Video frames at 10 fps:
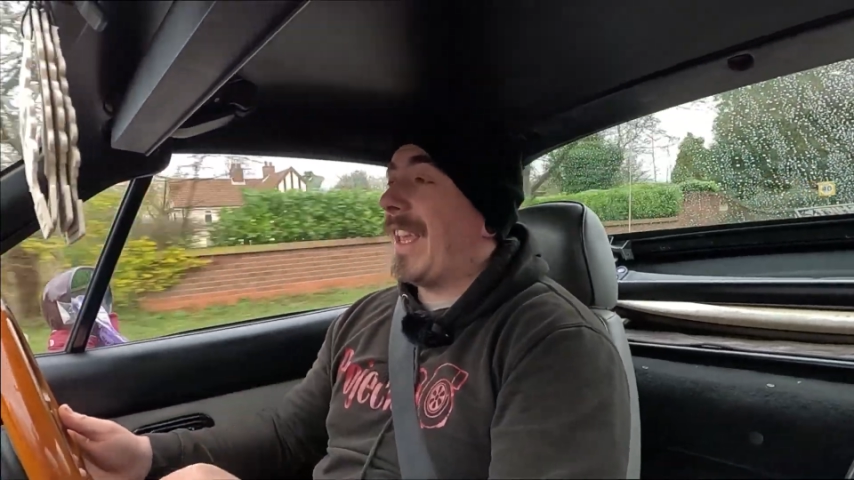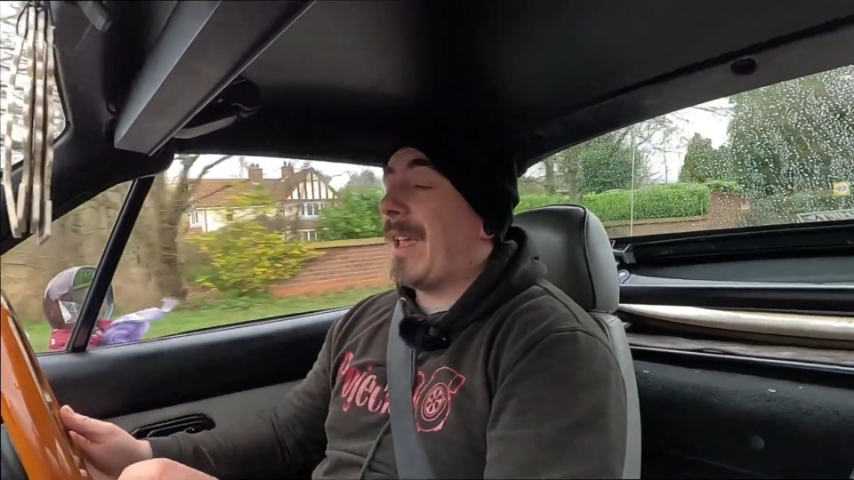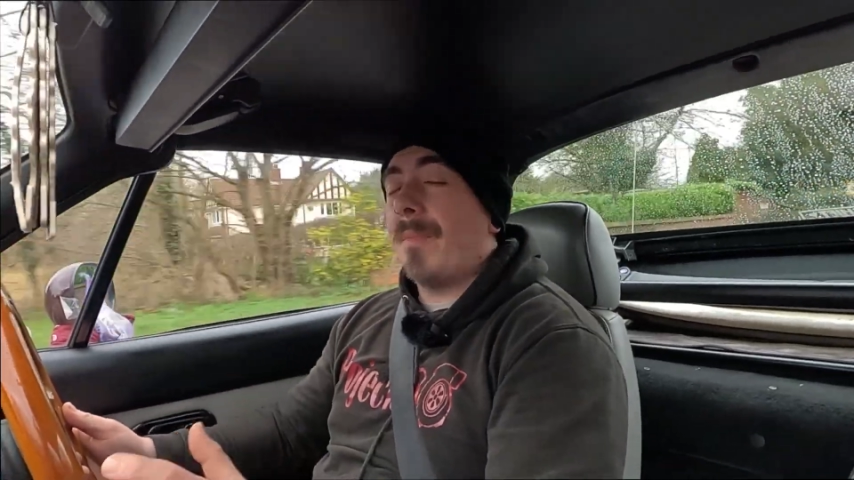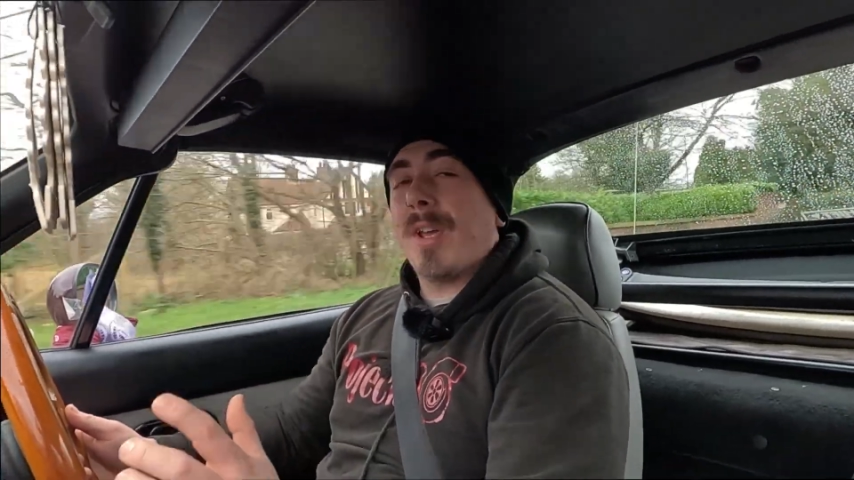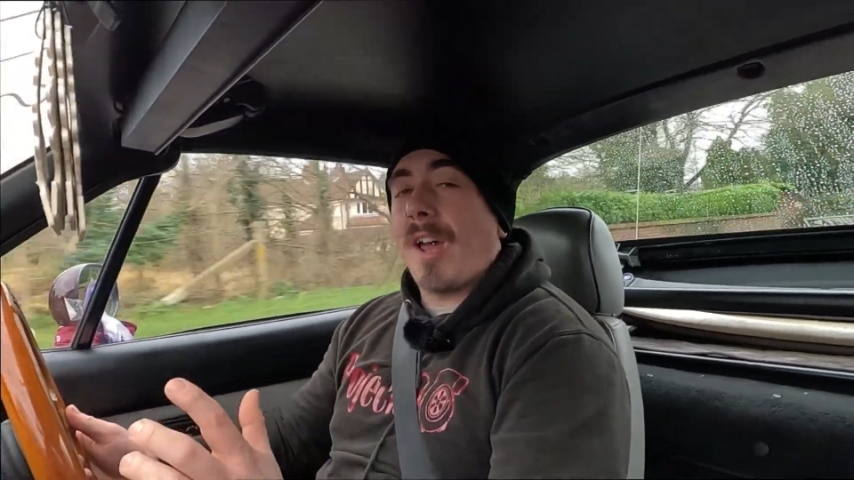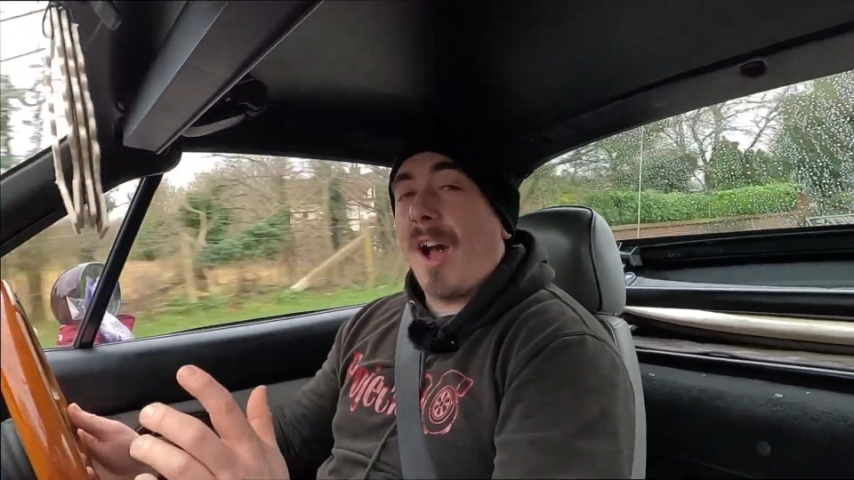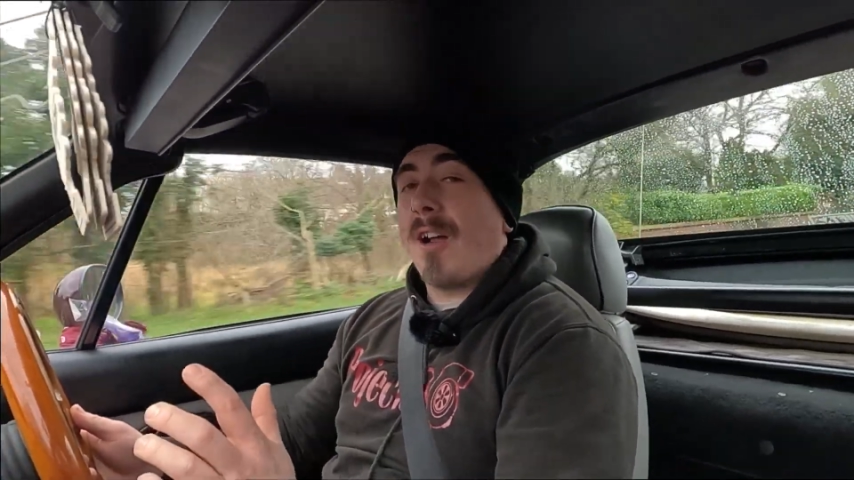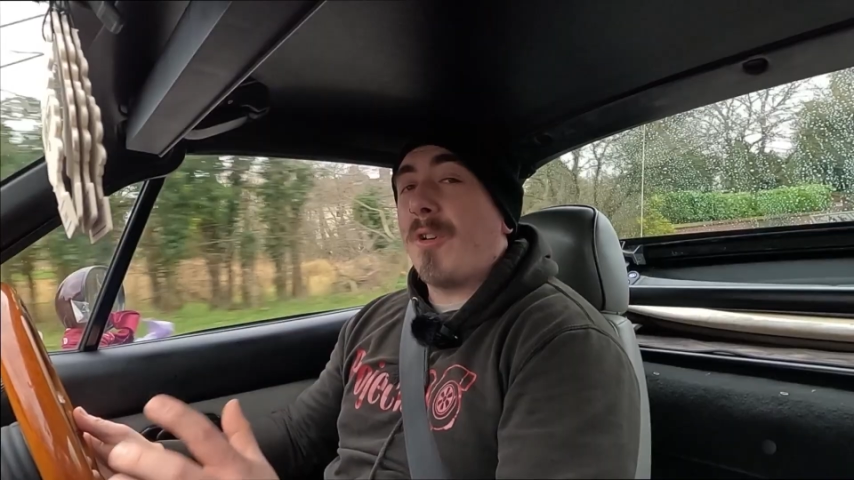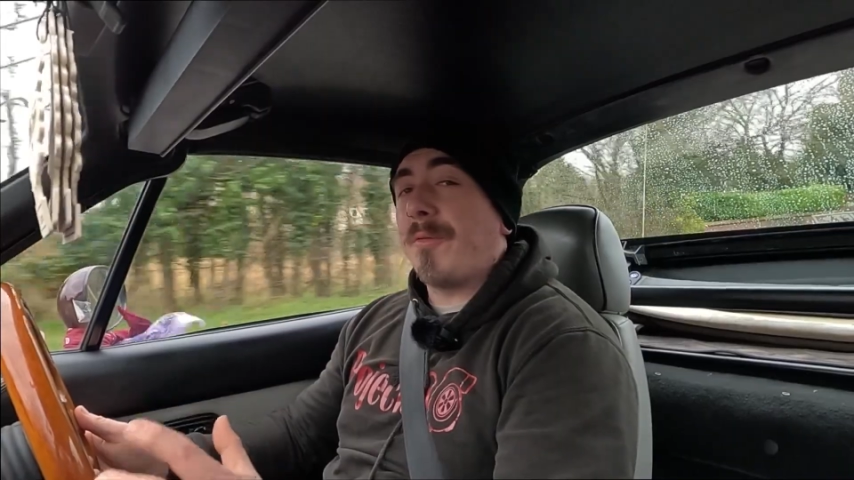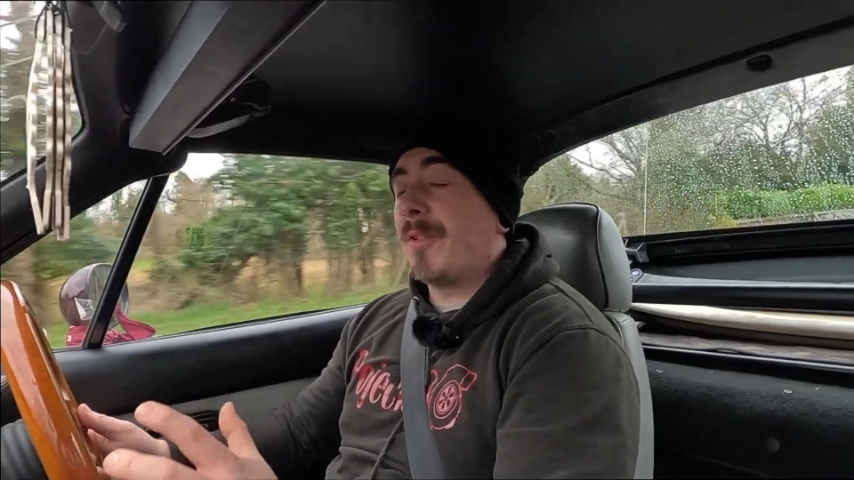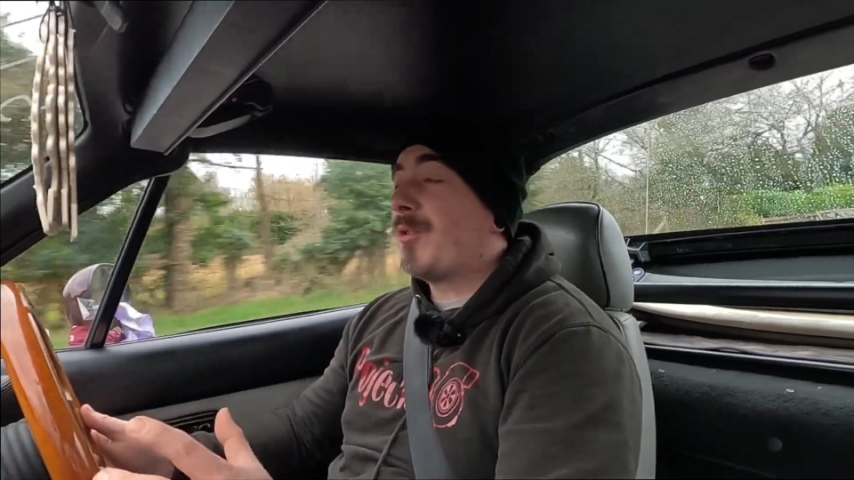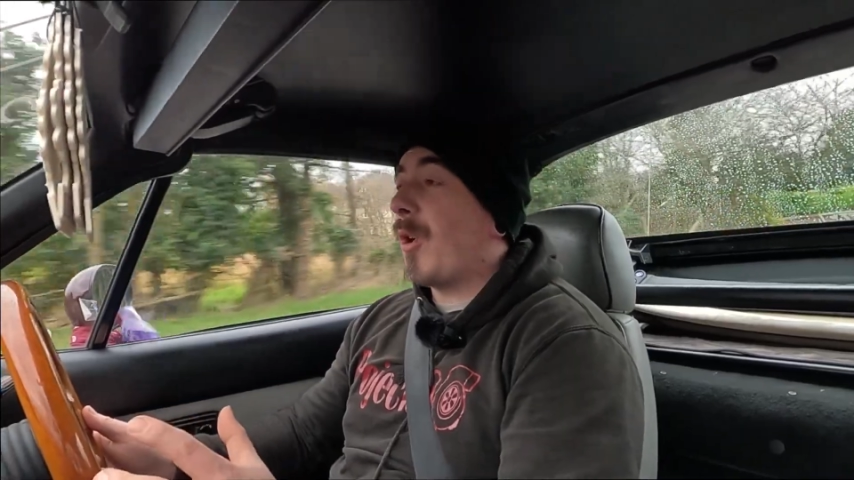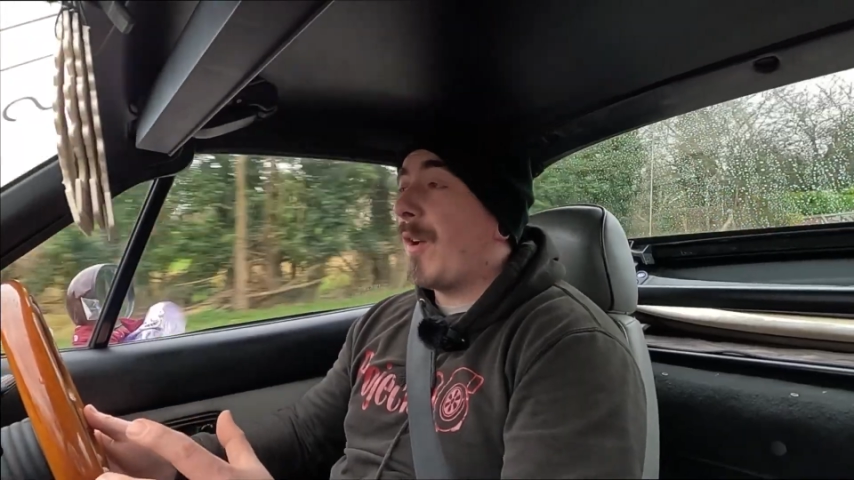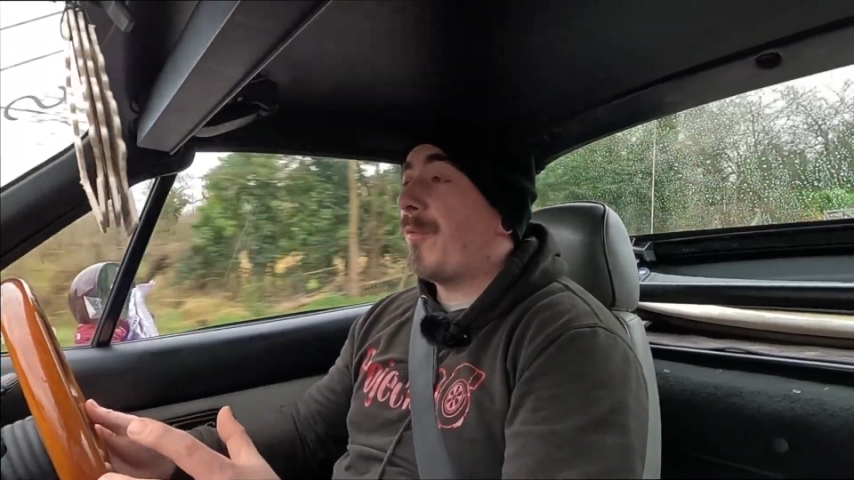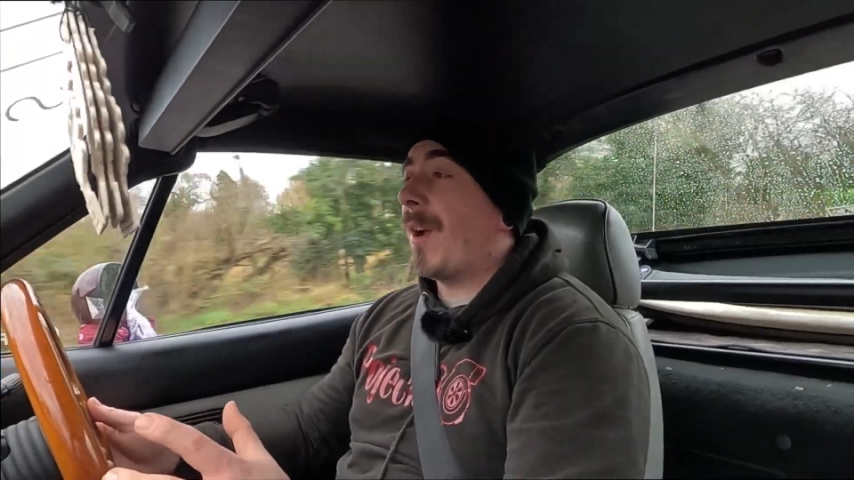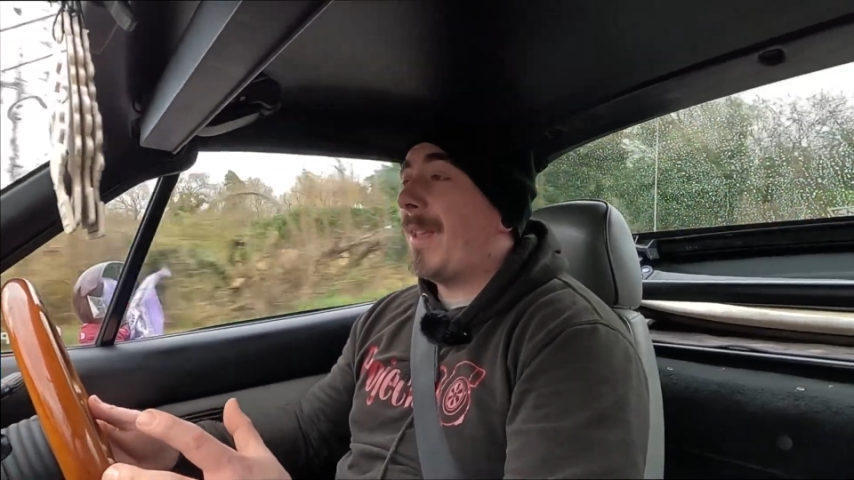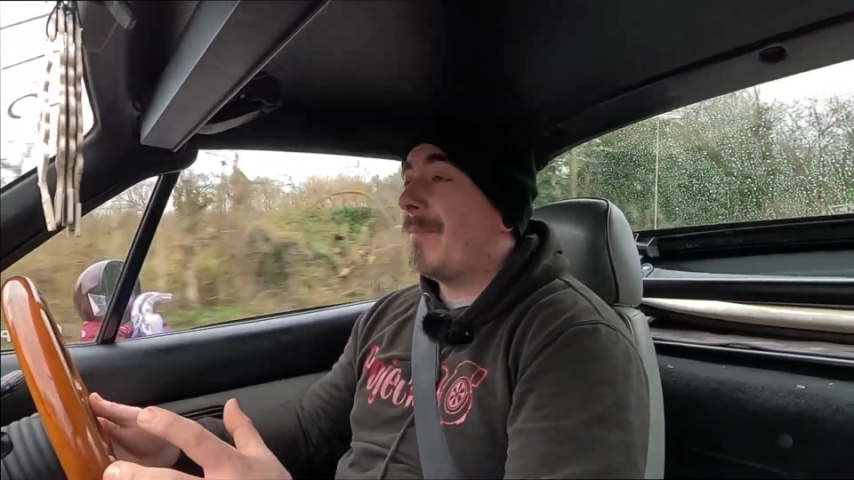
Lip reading: getting my car off the driveway